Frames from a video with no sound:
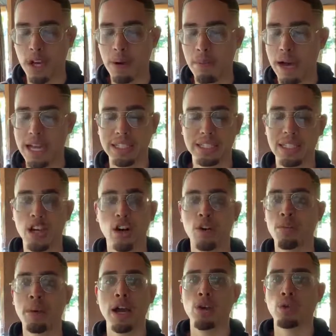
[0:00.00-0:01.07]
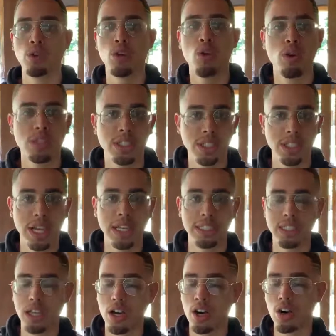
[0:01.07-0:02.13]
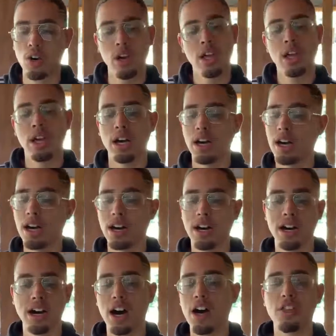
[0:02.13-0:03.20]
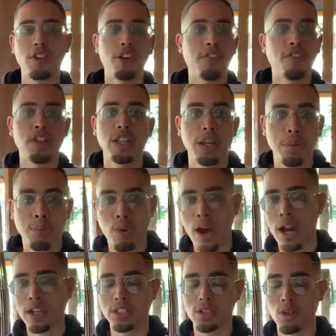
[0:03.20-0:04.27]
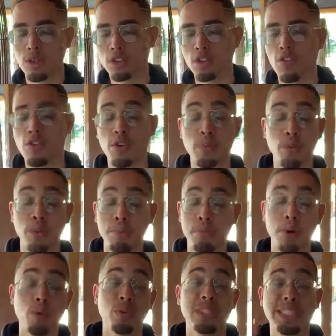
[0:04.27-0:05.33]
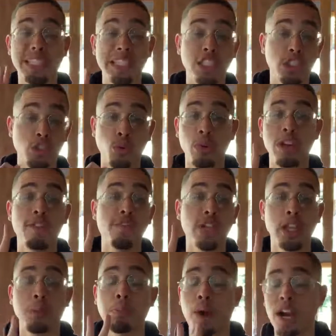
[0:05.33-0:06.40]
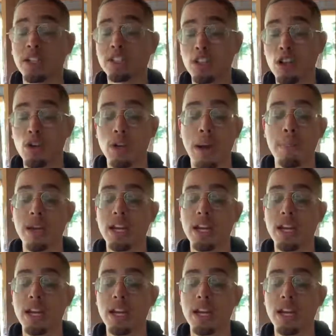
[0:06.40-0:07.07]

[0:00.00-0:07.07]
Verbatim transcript: um I sell my own courses, I sell uh other affiliate products, so on and so forth, but with these three affiliate products alone, I